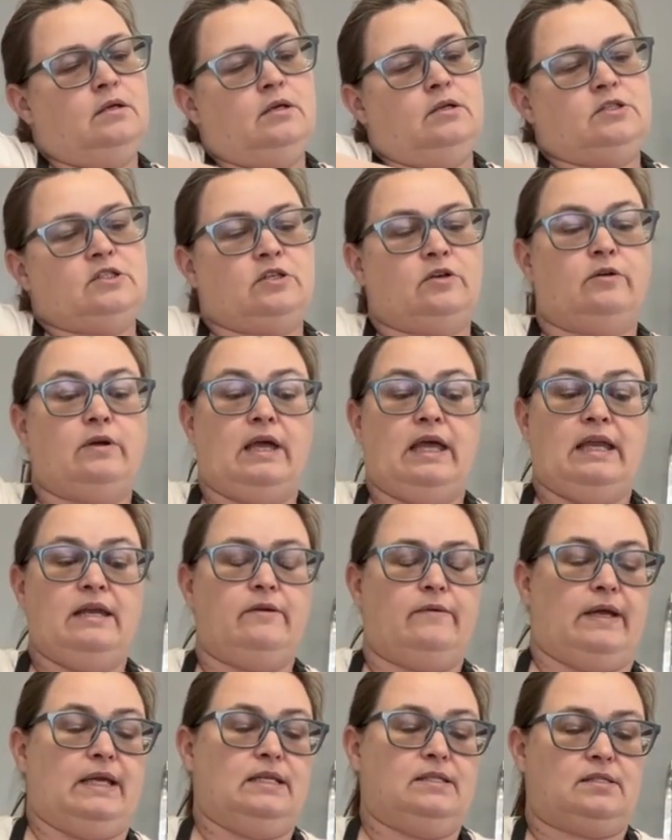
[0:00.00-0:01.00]
So
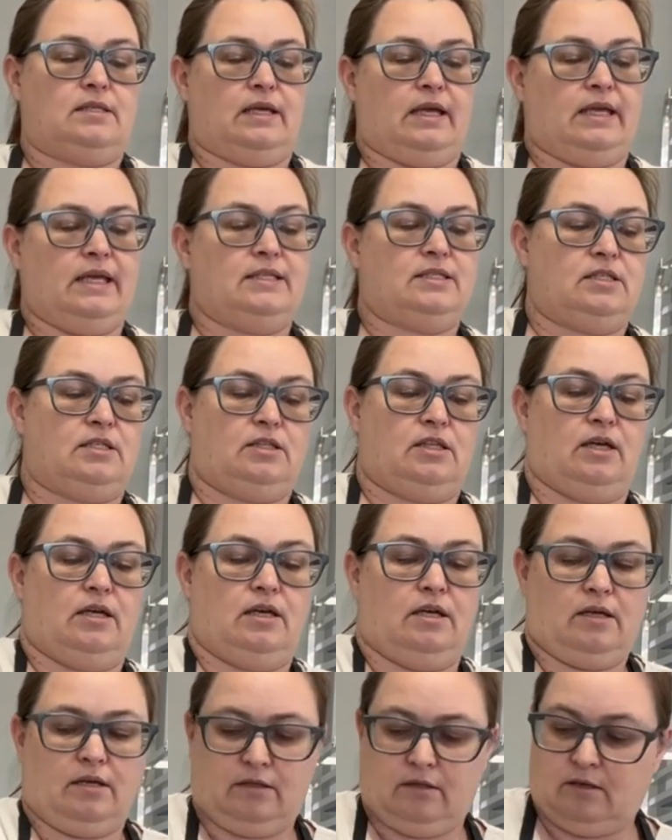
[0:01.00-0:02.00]
anyways, I guess
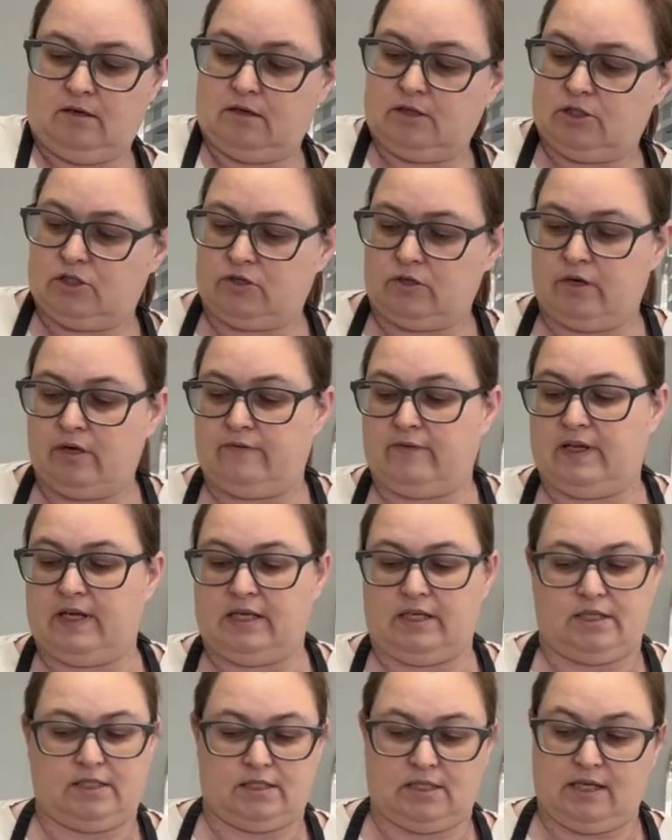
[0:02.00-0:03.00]
the long and short of it
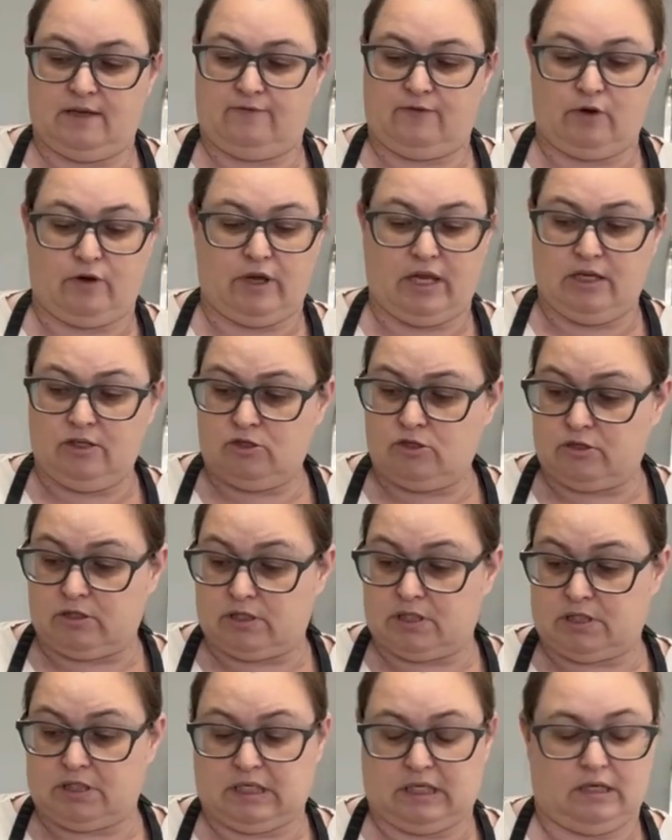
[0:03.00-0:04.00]
is, if you're
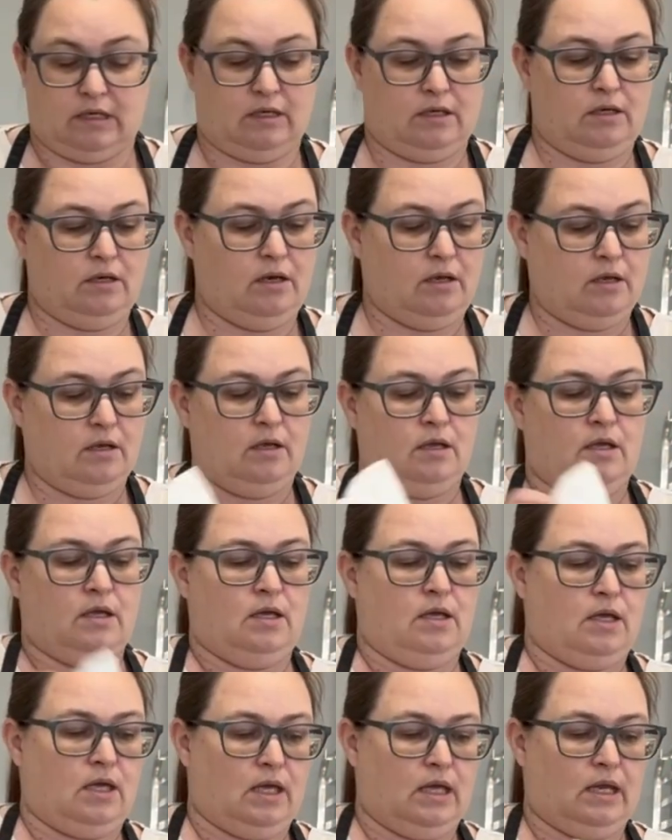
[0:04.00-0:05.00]
interested
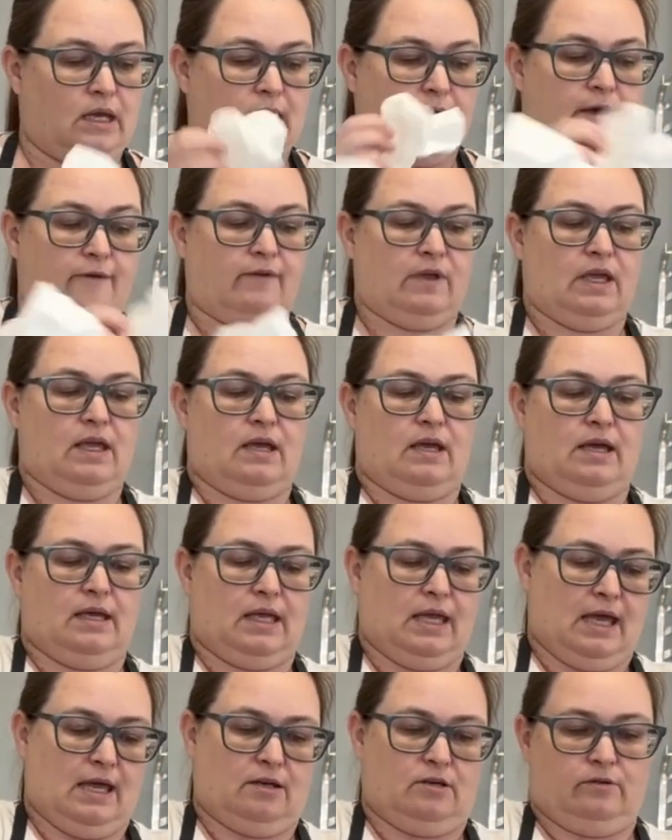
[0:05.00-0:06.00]
in having a
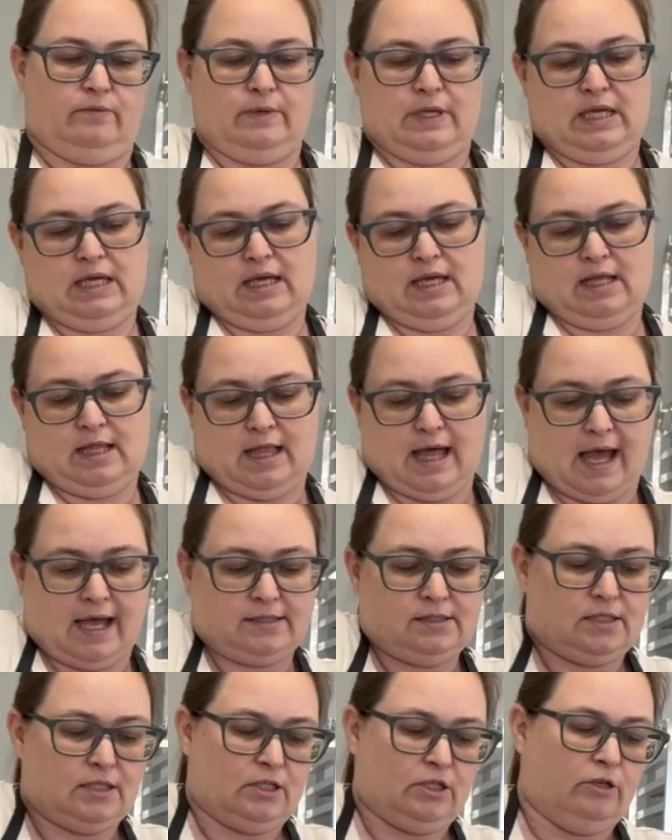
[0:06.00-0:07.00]
candle making
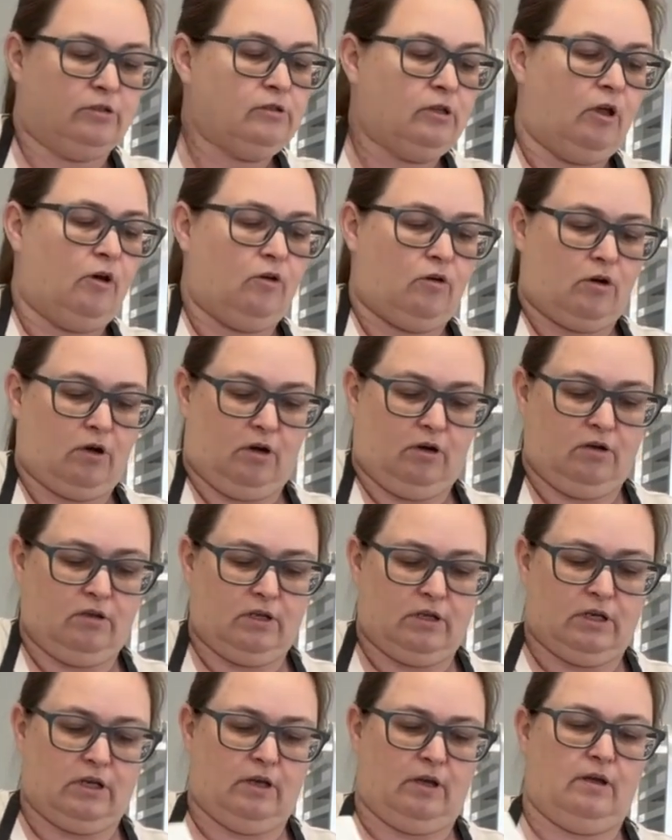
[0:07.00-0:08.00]
class and you're local
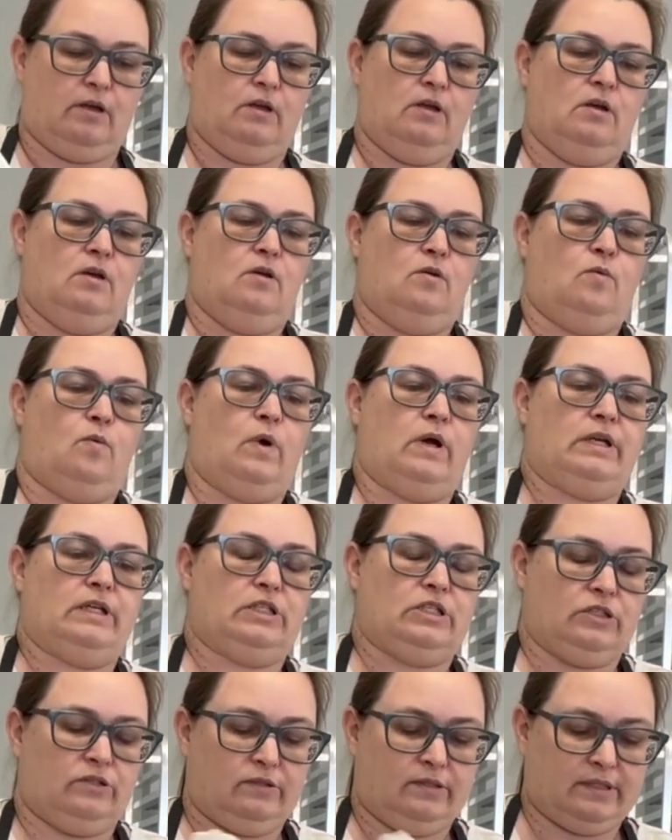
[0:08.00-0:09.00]
and you want to
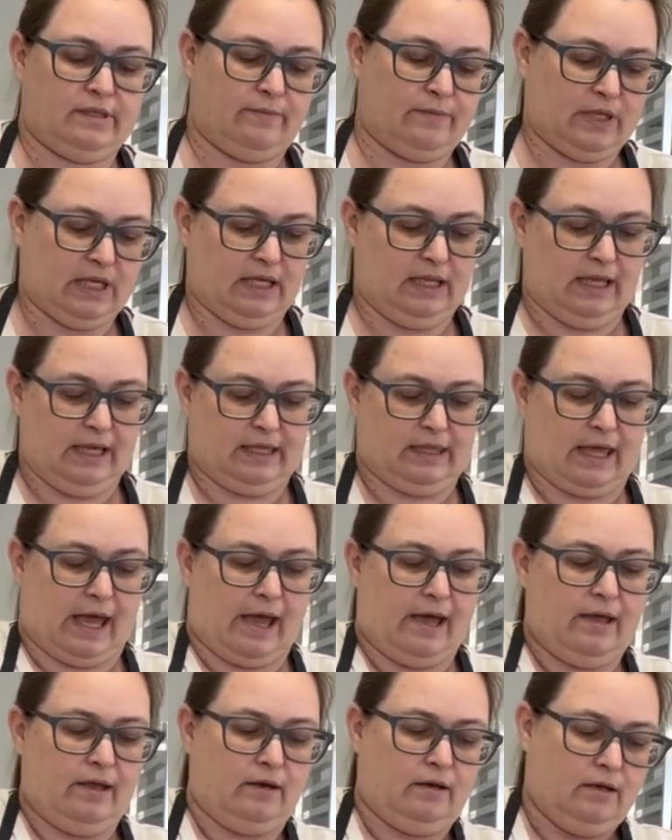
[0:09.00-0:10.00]
do something like
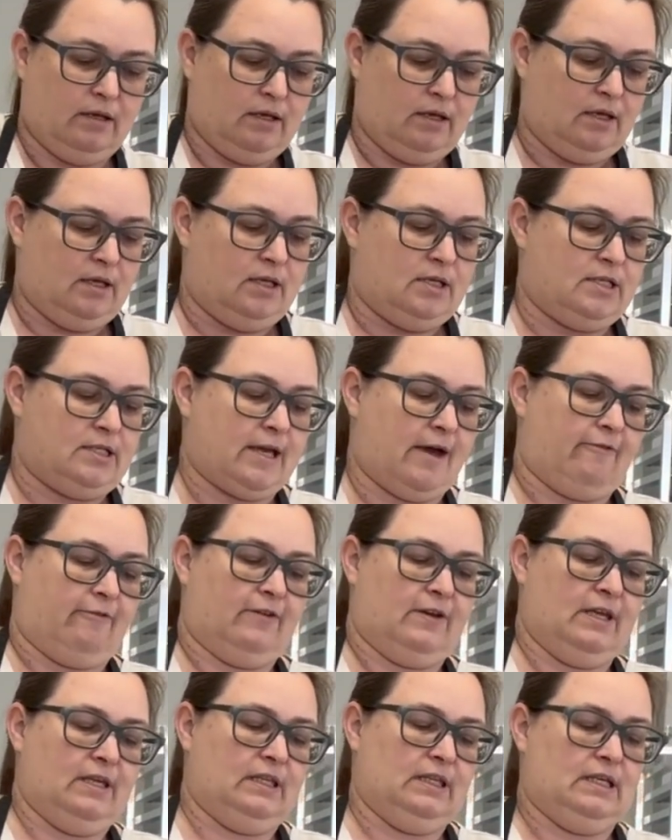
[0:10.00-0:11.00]
that,
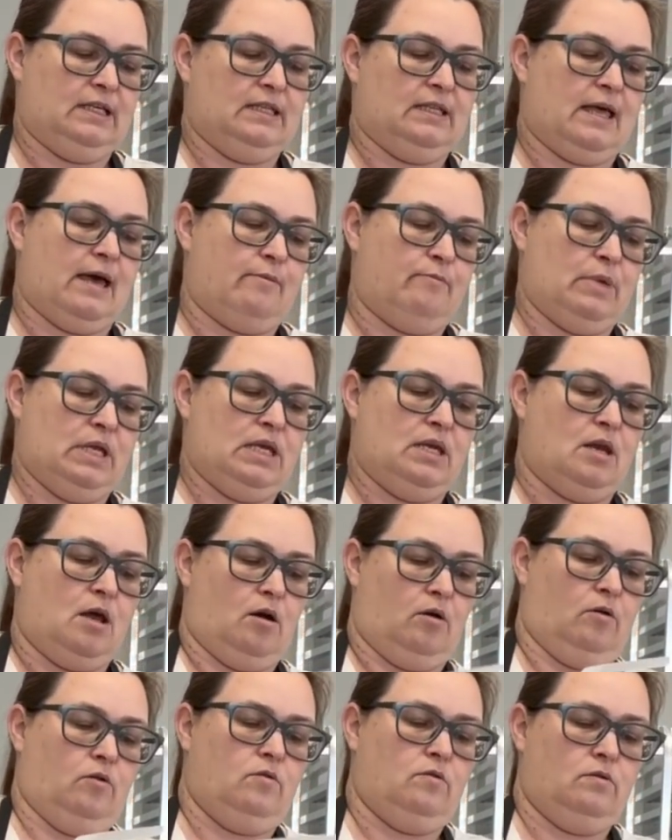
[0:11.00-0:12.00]
definitely let me
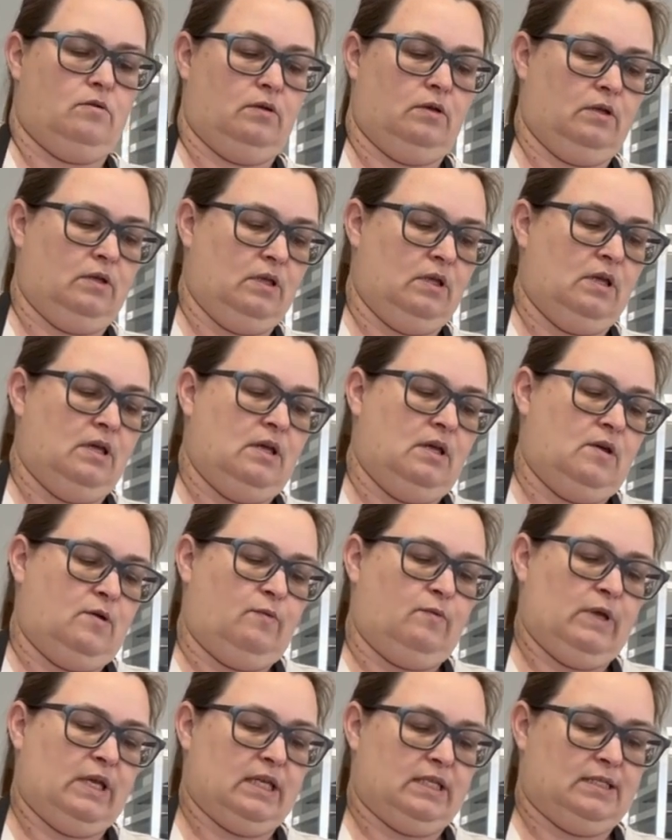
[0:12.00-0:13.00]
know.
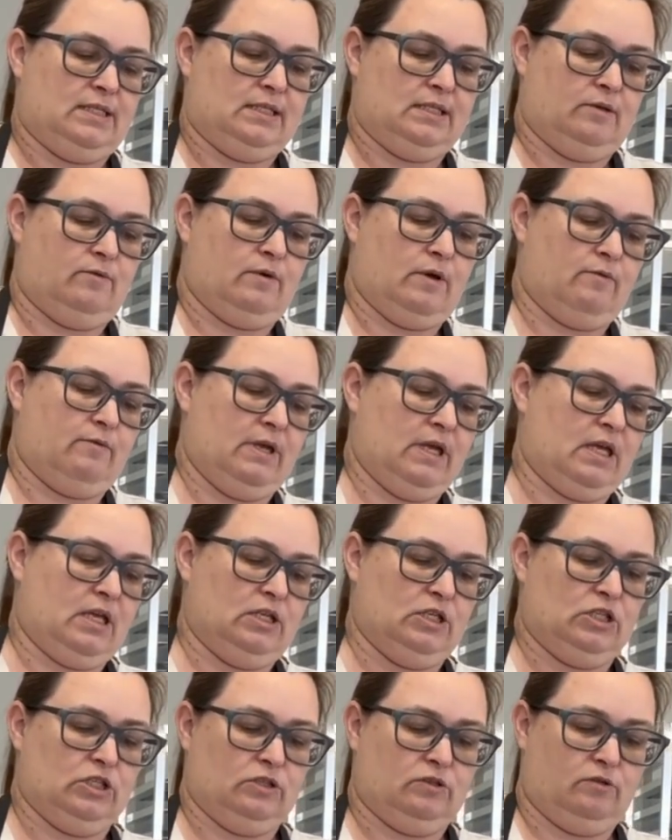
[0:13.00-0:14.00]
We can see what we can
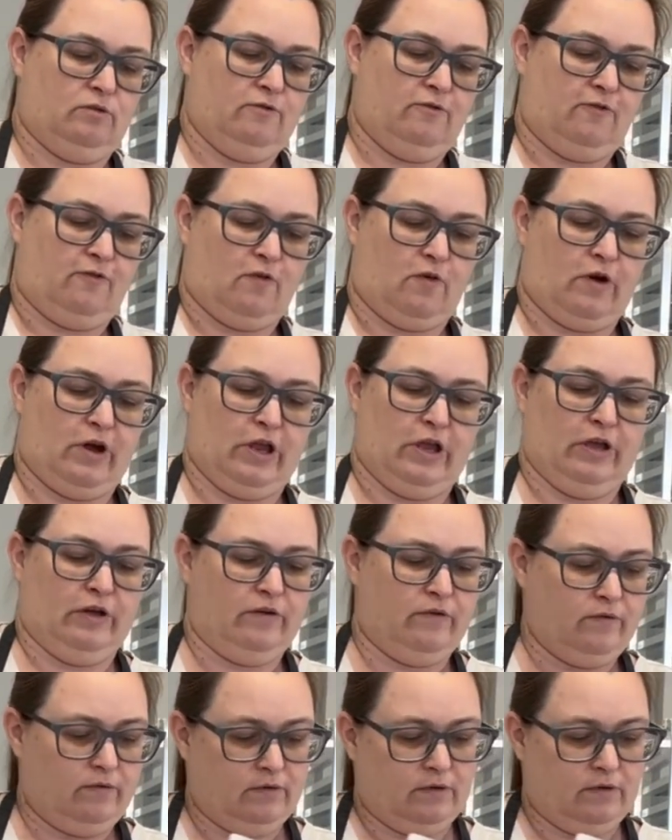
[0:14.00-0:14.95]
do for you.